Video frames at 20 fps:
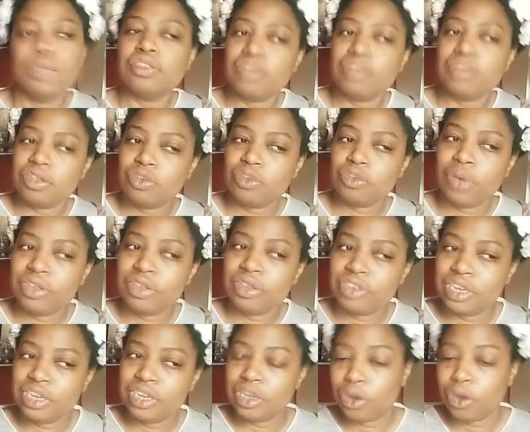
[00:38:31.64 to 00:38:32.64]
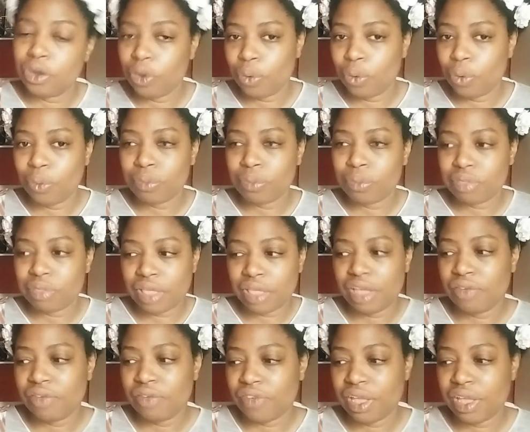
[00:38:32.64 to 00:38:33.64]
starts questioning her own
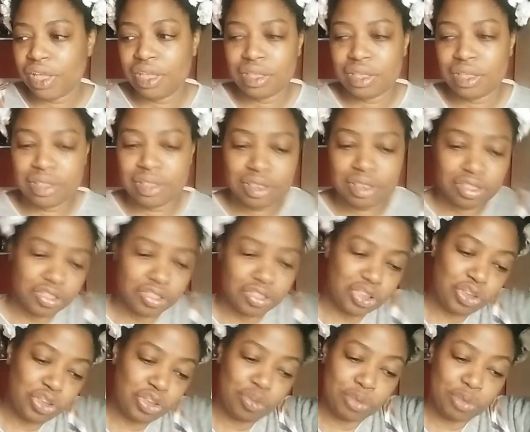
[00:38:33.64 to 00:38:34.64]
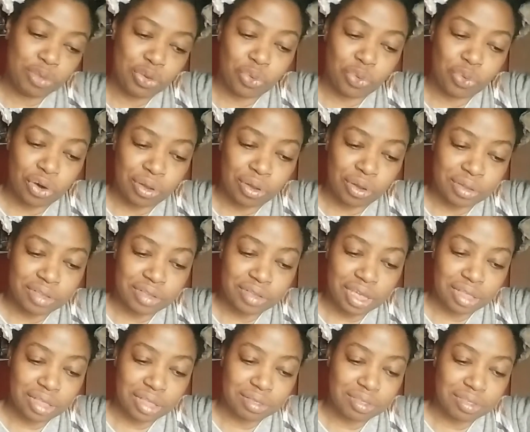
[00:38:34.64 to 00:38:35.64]
life in the human
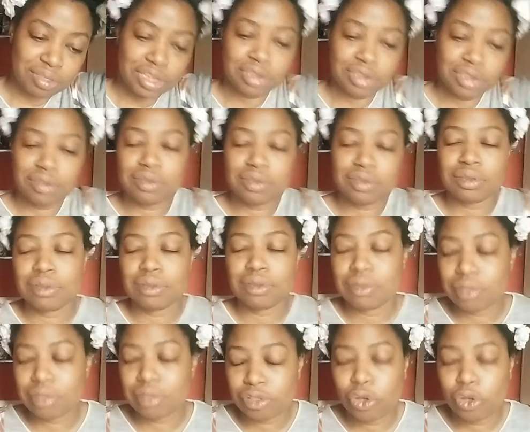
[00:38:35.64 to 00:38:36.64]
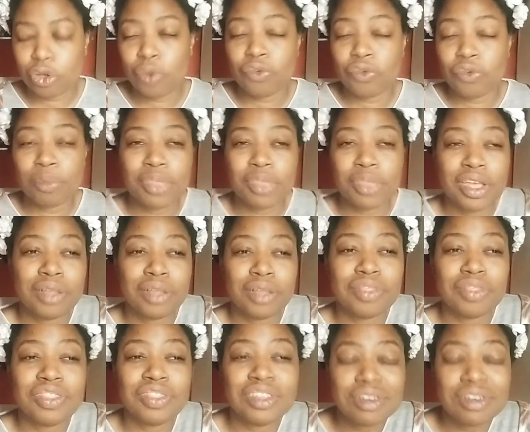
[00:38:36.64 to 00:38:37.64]
world, and things go from
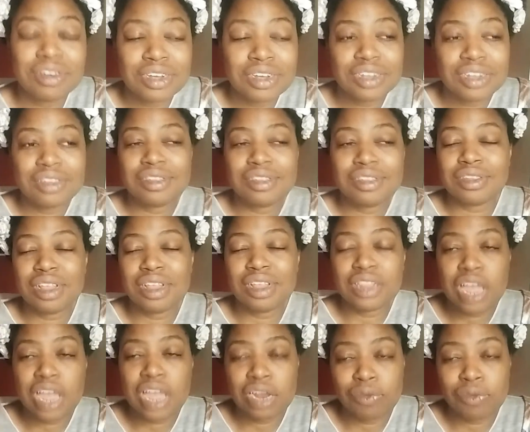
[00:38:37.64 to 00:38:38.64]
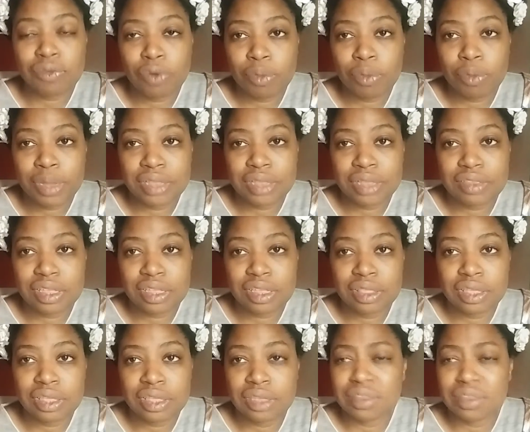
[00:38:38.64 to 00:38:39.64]
there. There is a lot of romance
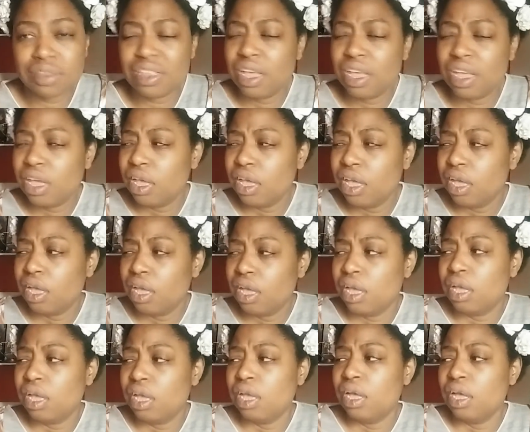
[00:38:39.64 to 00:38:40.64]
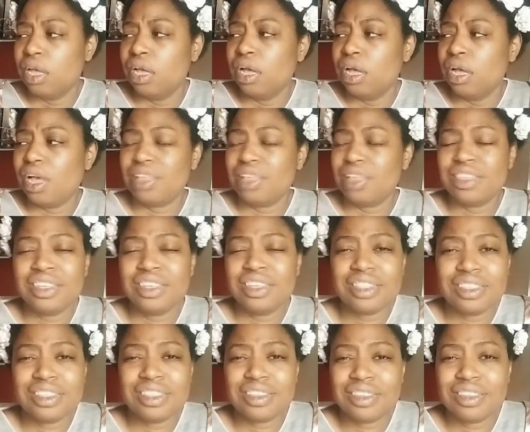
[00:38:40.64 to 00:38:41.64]
in this. I
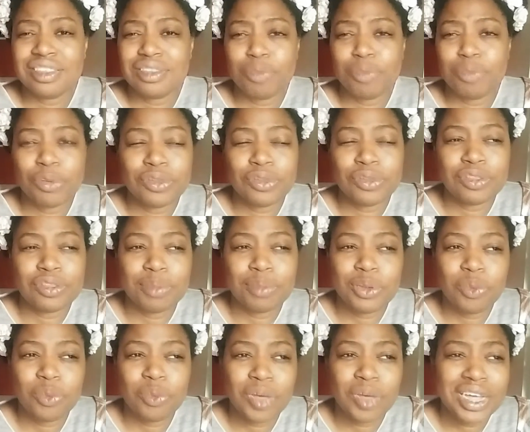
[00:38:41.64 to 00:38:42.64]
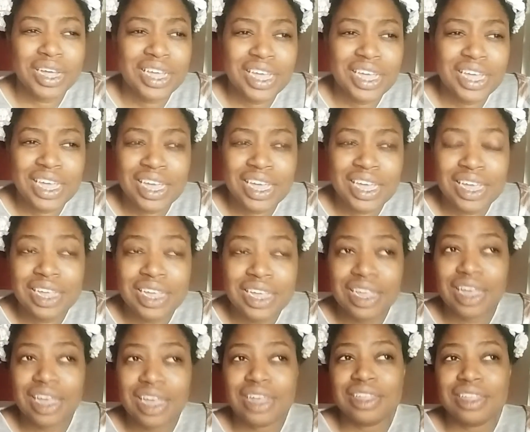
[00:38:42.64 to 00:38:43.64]
think this is supposed to be
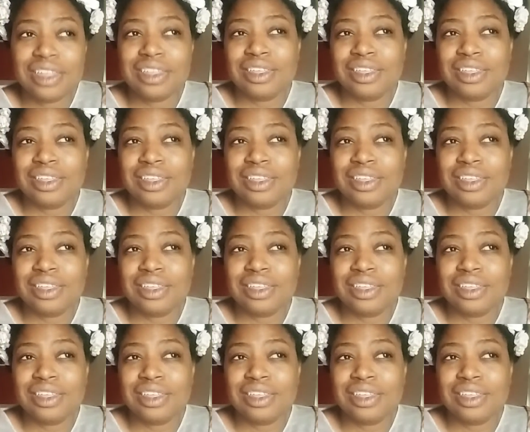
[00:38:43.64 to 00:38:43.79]
YA.